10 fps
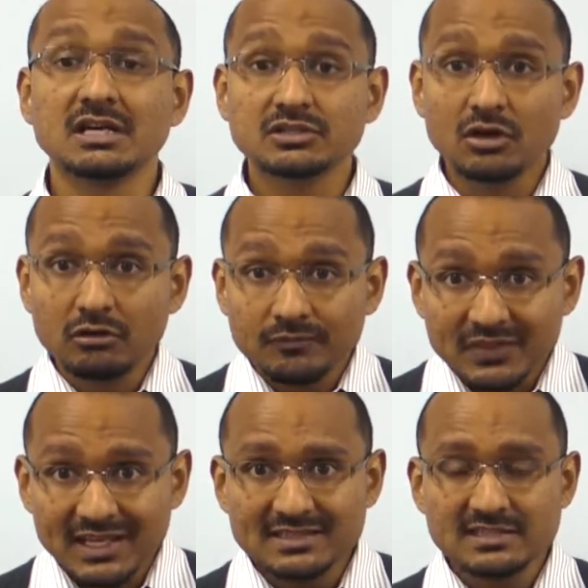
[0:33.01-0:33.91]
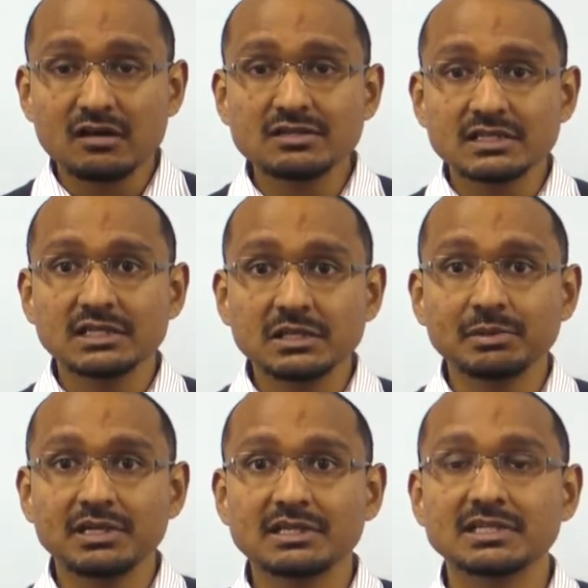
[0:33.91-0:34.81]
So it sounds a little
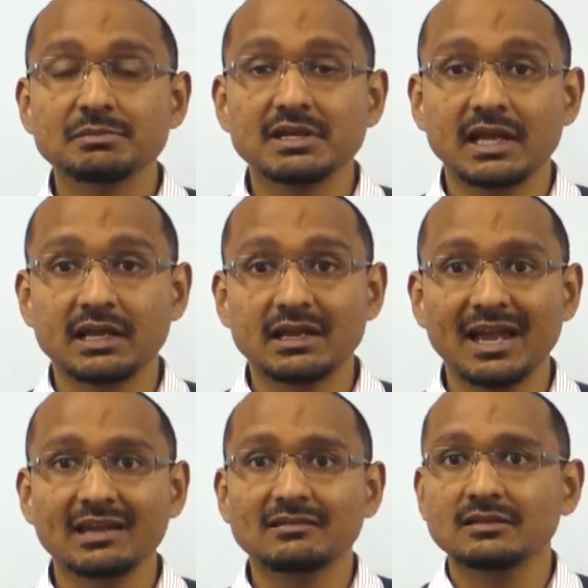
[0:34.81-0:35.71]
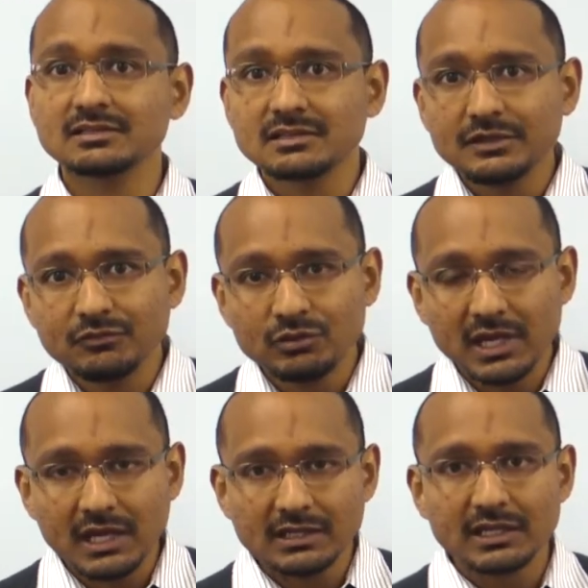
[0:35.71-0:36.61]
bit intimidating, and if you
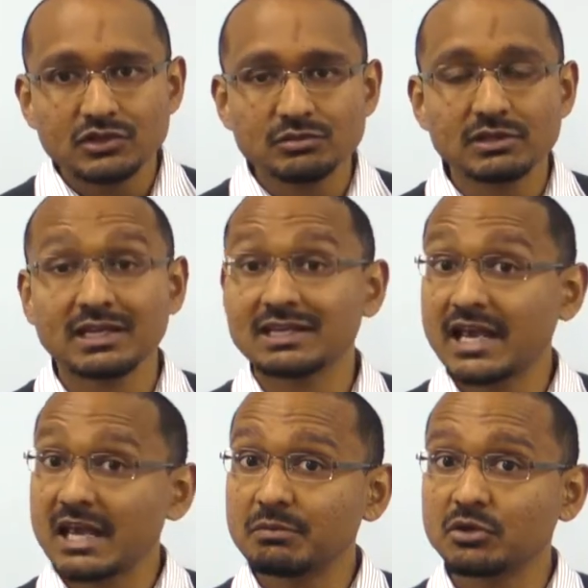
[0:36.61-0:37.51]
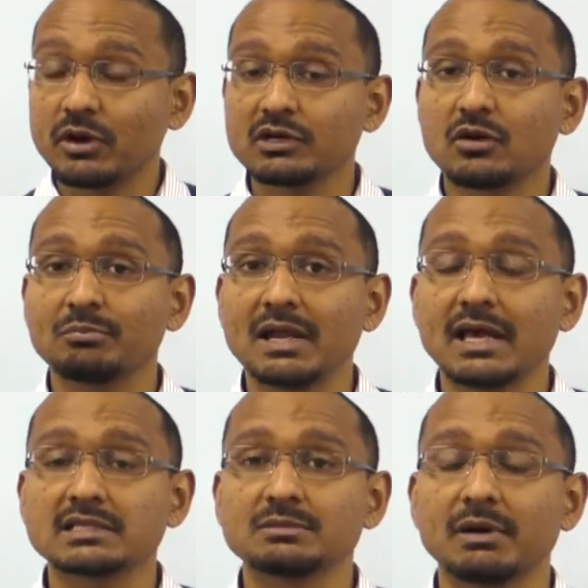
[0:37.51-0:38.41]
get into it, it can be quite complex.